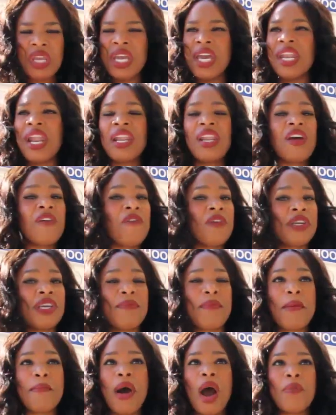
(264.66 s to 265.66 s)
And I'll never
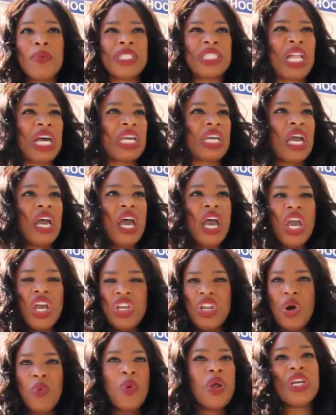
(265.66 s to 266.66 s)
forget, my mom was like,
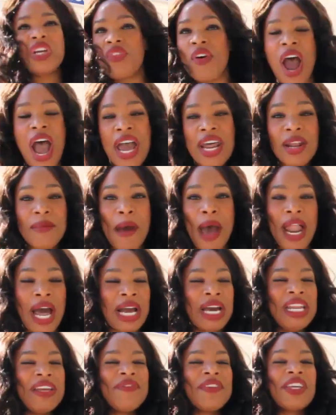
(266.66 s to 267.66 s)
you know, what are you crying about? I
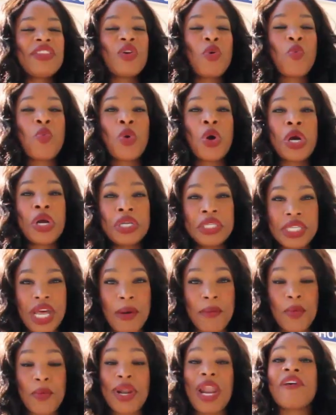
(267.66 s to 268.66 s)
couldn't even get the words
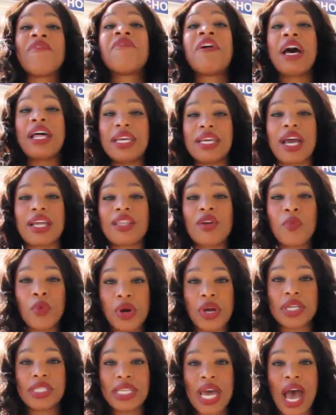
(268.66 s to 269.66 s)
out, but when I finally got the
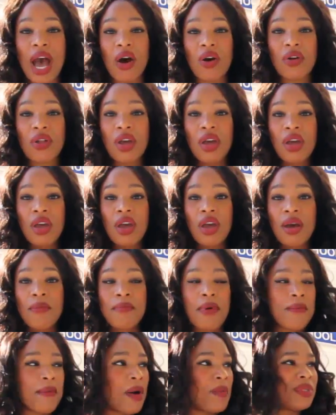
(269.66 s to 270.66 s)
words out,
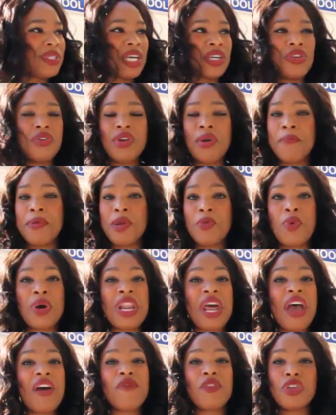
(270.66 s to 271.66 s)
my mom was like, you can be
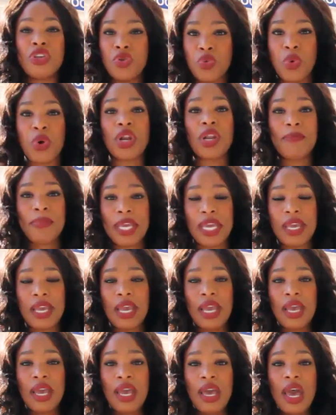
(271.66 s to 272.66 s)
whatever you want to be.
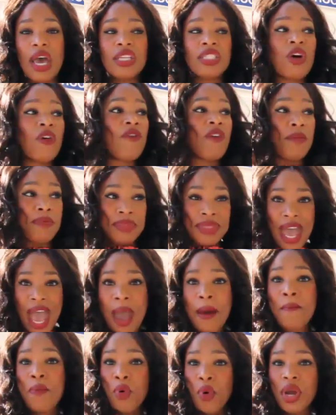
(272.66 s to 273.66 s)
So from
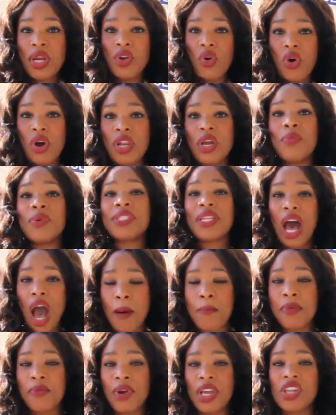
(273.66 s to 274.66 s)
that point on, it was
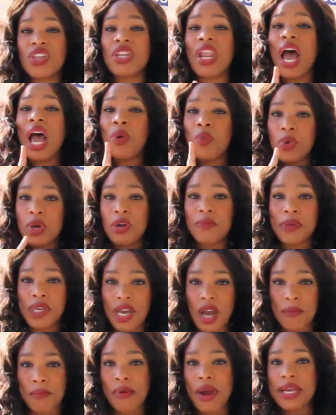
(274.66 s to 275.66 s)
Operation I Will
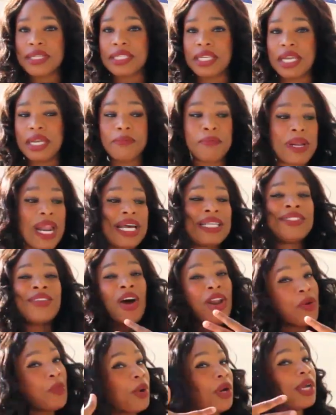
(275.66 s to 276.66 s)
Become President, but I
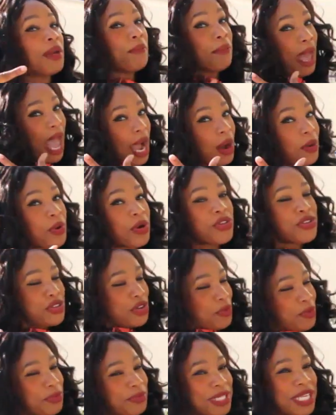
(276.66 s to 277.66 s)
started working backwards, you
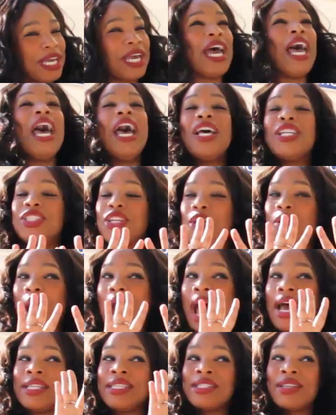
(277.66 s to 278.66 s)
know what I'm saying? So
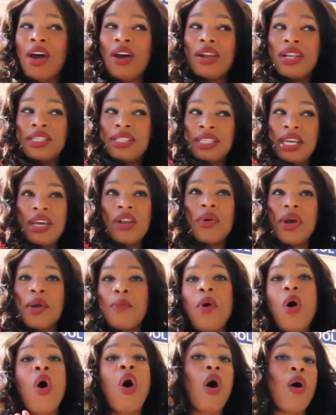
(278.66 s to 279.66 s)
I started saying, okay,
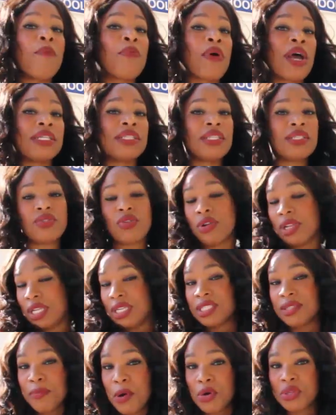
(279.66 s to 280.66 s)
well, all presidents, or at
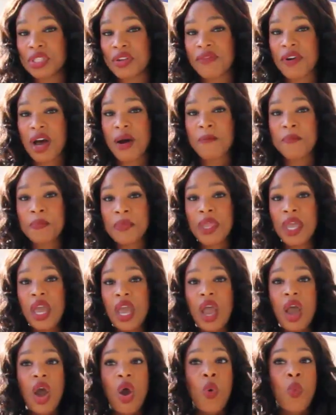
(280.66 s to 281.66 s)
least most of them,
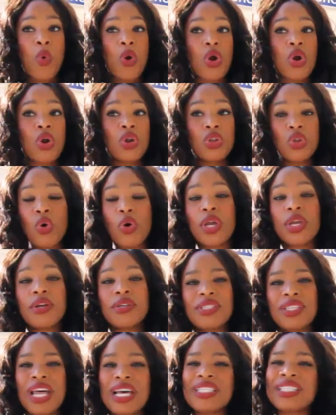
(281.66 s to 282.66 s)
were
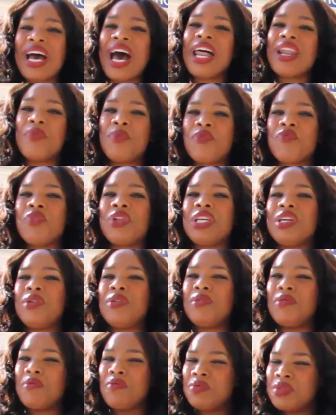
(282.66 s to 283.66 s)
lawyers. And that's kind of what really
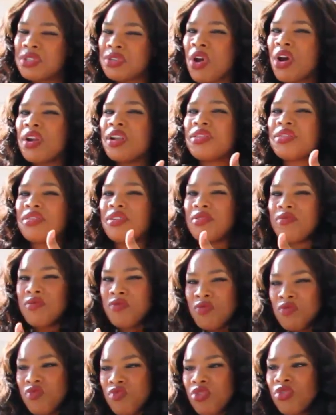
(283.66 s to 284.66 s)
started the
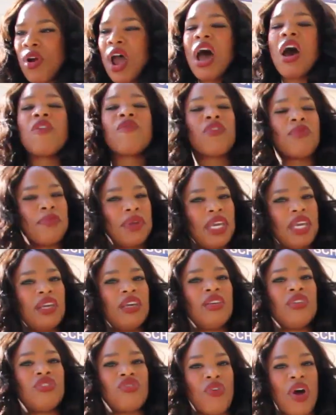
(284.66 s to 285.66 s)
ground for
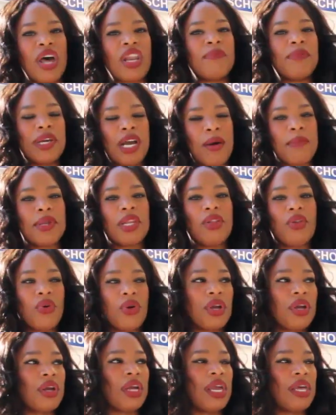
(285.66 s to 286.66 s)
me trying to become a
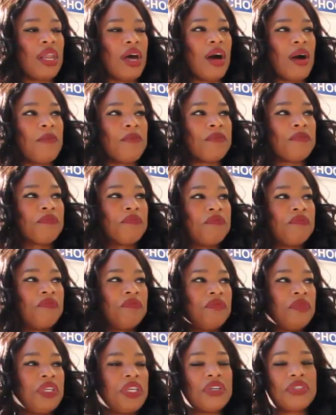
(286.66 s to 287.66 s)
lawyer. And
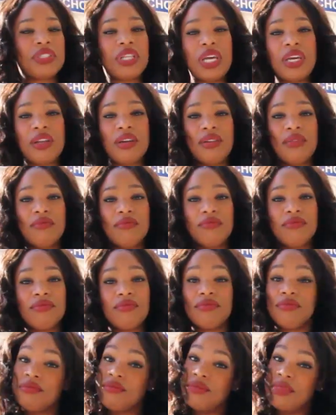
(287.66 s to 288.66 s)
years later,
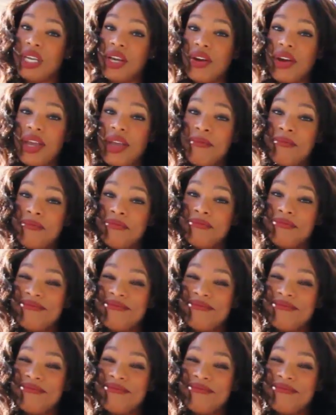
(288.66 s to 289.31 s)
here I am.